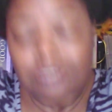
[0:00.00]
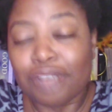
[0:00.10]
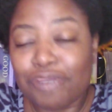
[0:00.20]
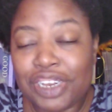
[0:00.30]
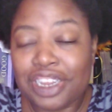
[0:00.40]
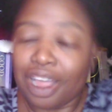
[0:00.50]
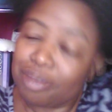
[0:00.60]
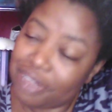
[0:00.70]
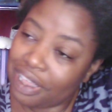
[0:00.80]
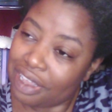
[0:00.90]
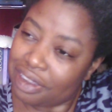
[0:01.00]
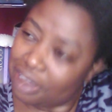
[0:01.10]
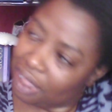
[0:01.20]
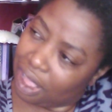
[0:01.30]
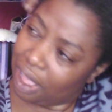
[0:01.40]
A reading update.
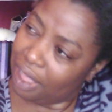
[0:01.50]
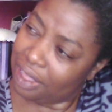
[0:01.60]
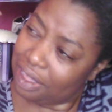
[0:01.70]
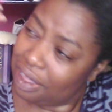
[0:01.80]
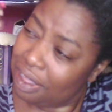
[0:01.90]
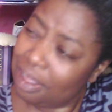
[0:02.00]
I